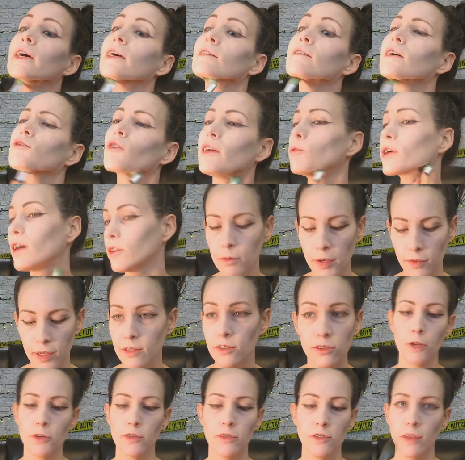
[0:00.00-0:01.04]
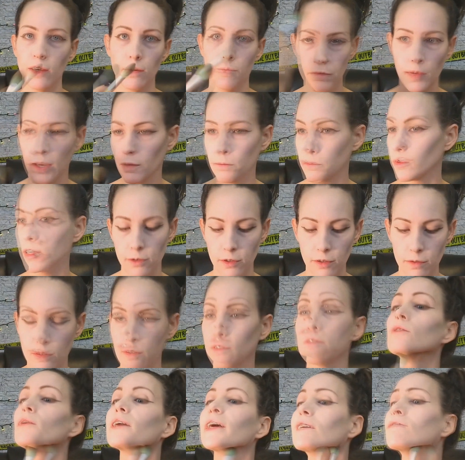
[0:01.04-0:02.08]
And that was to give me that
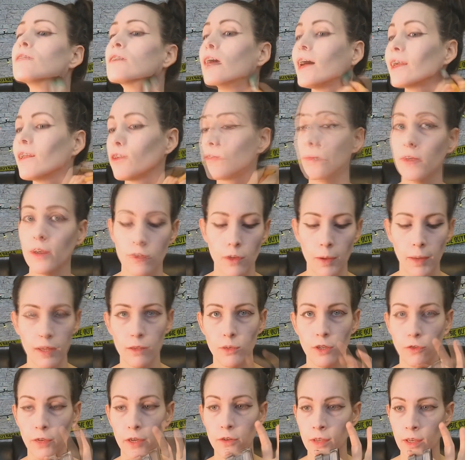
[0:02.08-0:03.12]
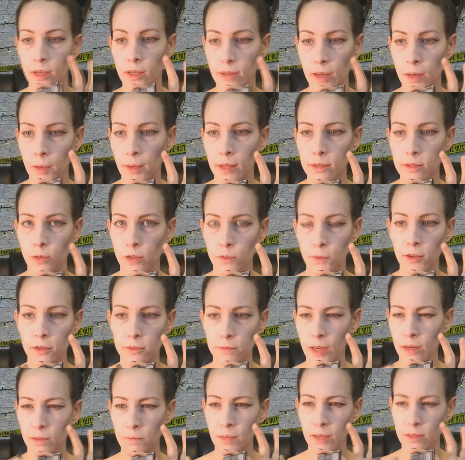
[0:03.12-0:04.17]
gaunt, sunken in
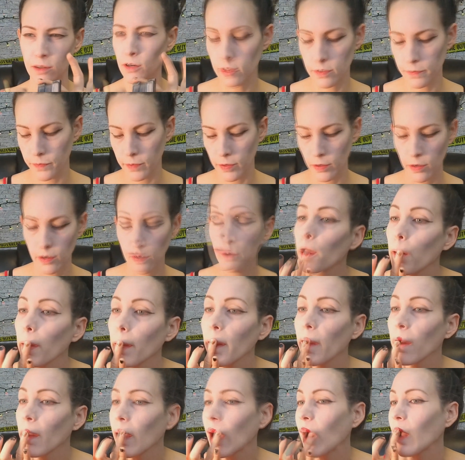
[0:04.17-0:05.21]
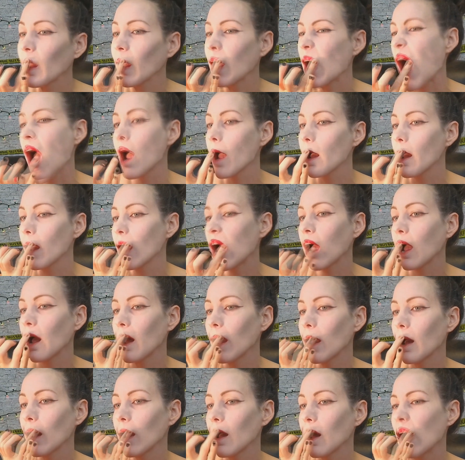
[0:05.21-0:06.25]
look that a lot of
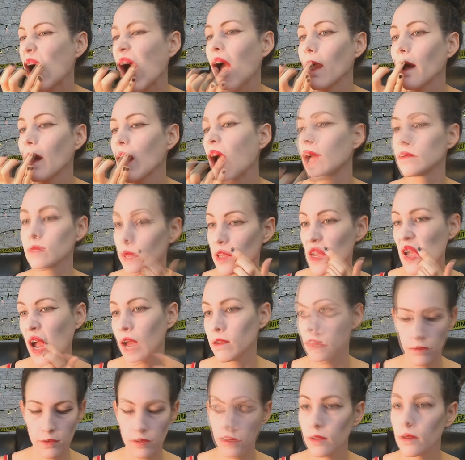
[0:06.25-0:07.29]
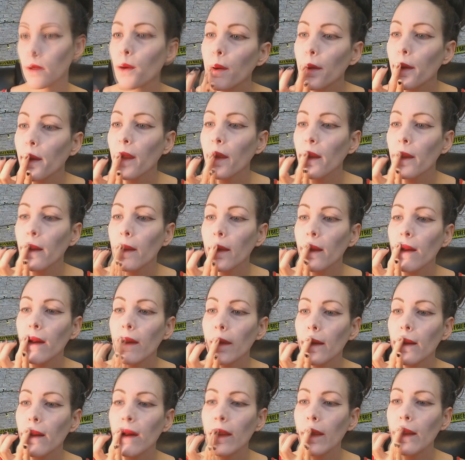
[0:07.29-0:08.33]
creatures from the night
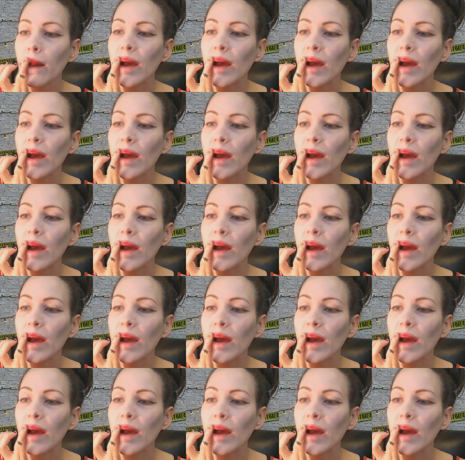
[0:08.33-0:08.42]
have.